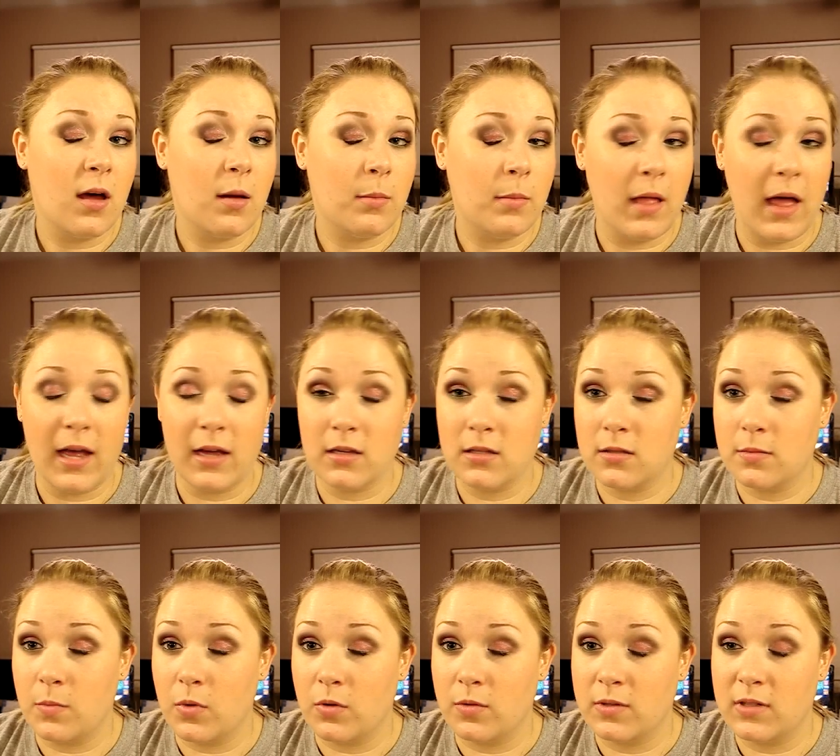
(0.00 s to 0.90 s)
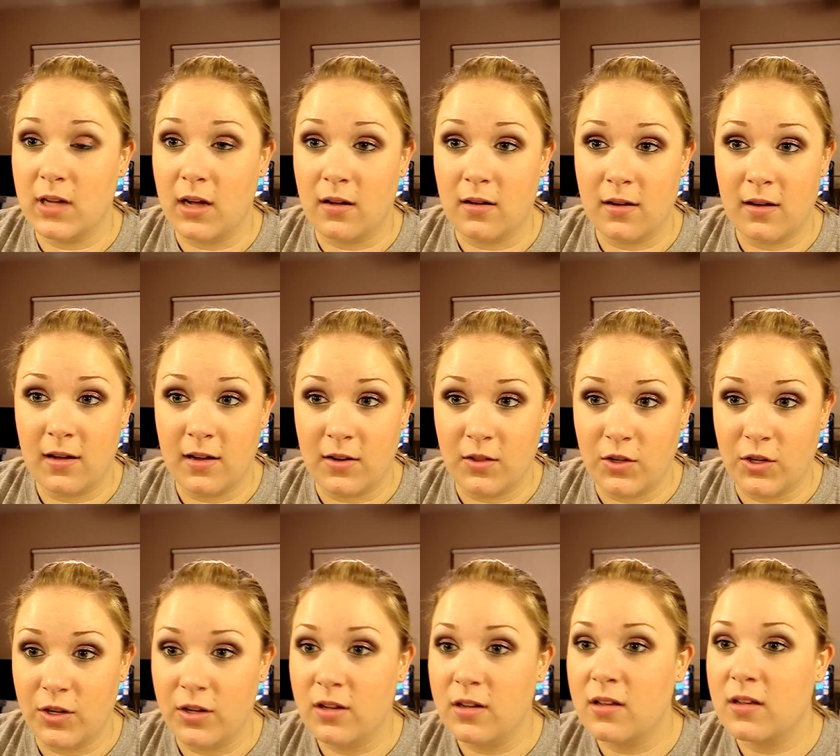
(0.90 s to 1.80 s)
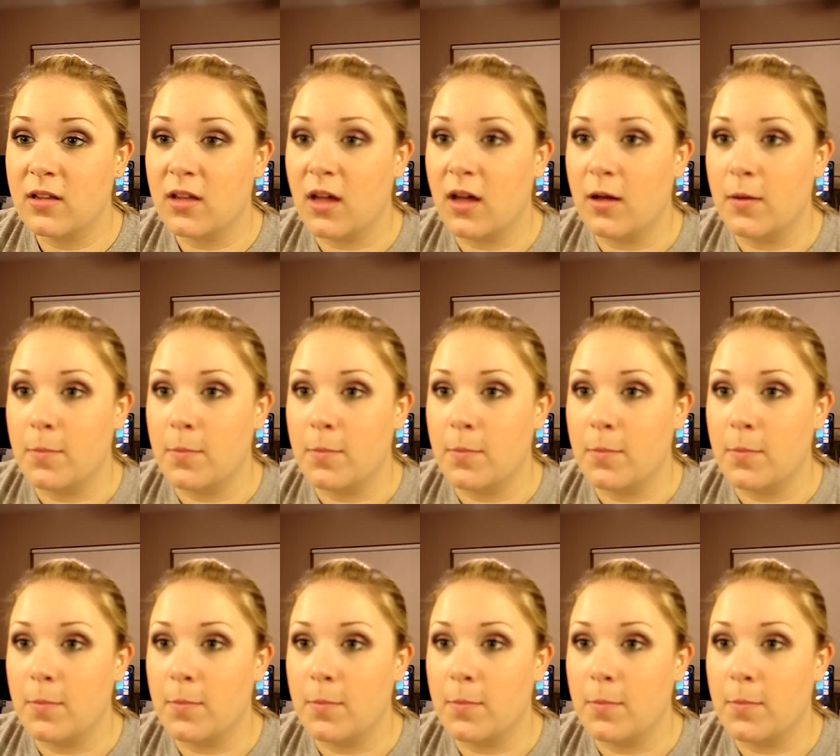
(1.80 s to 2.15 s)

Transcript: a black smoked out kind of look.